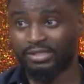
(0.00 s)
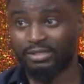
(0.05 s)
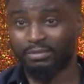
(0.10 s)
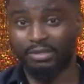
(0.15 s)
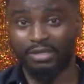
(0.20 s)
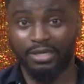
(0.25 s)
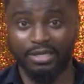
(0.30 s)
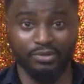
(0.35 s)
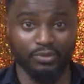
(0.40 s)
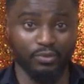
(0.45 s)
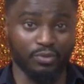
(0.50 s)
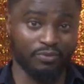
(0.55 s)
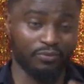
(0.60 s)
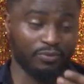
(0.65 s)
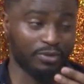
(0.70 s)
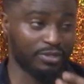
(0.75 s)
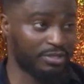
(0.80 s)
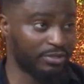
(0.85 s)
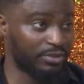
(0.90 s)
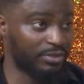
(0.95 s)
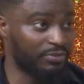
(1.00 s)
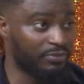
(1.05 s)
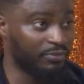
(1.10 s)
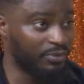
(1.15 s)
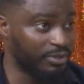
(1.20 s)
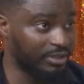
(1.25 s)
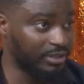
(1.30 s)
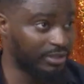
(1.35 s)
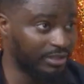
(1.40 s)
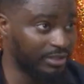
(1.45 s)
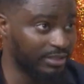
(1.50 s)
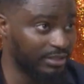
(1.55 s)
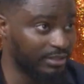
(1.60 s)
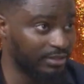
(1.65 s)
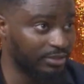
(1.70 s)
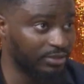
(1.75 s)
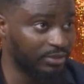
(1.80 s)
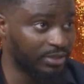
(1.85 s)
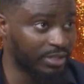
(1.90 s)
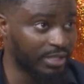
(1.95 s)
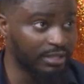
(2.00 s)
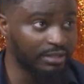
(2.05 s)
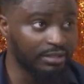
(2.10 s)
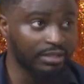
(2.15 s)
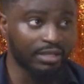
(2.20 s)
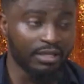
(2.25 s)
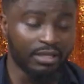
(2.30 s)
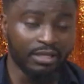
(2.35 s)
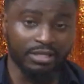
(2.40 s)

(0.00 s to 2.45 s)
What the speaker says: similar to what 40 Under 40 did in the UK.